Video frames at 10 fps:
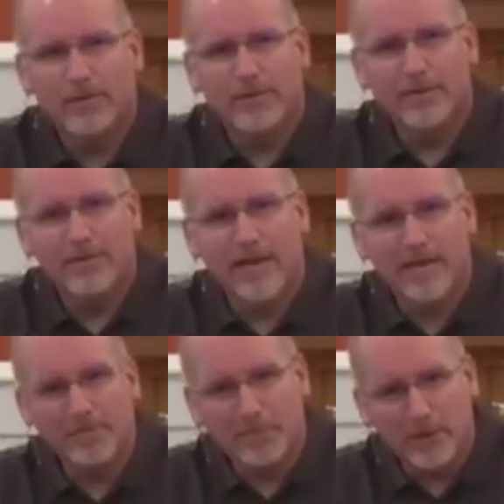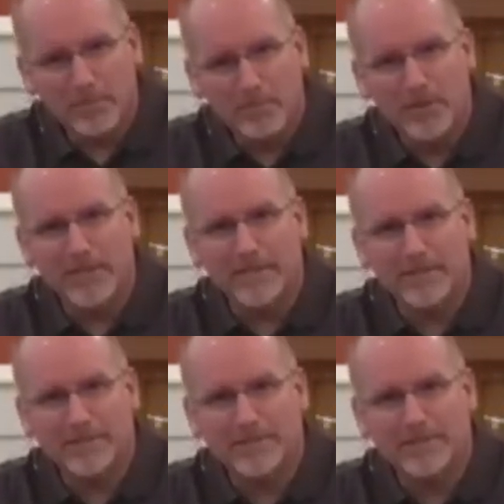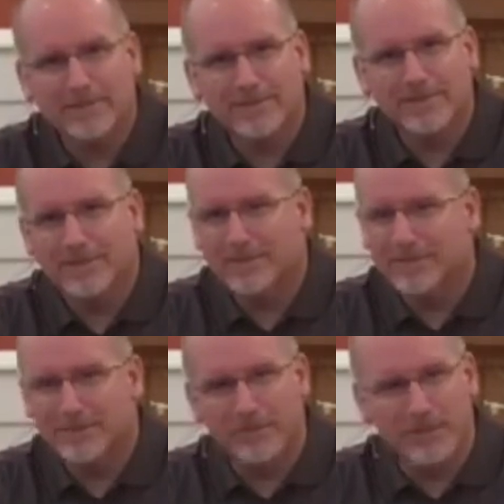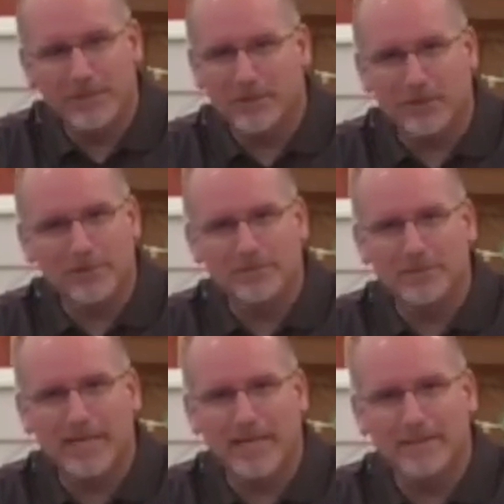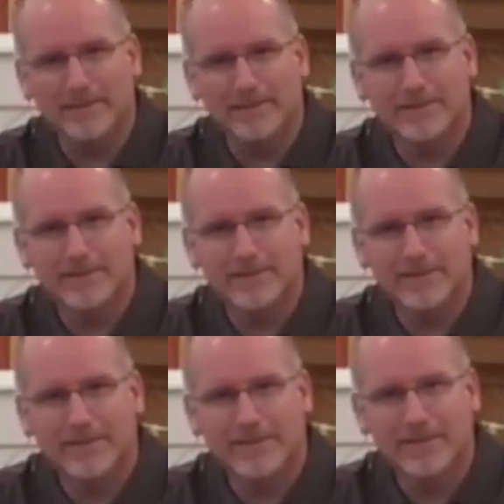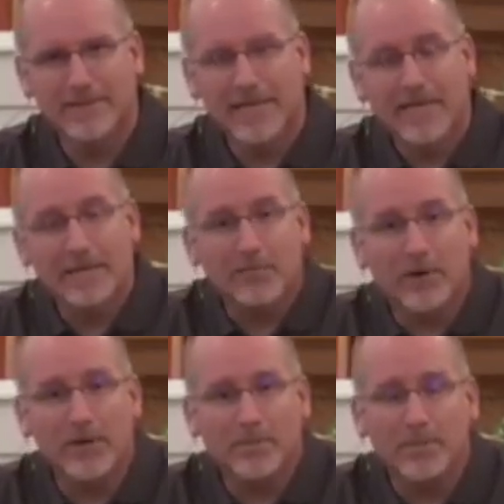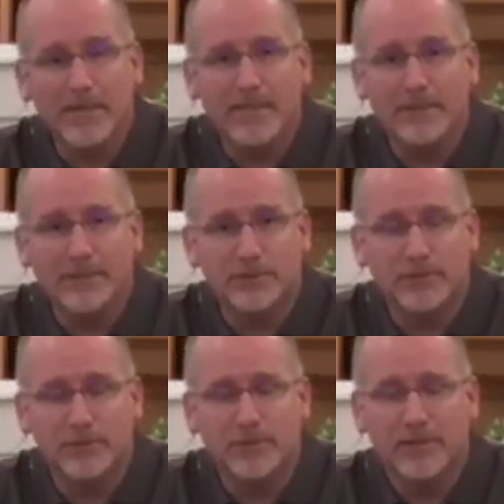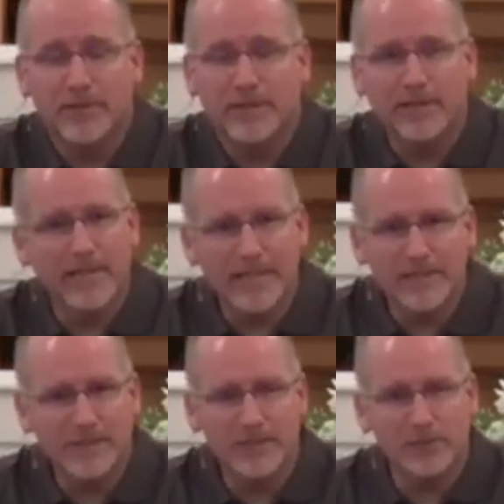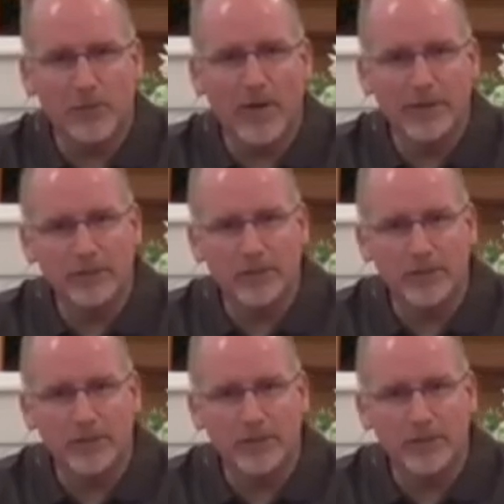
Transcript: that can bring peace to any circumstance, can bring peace to any situation.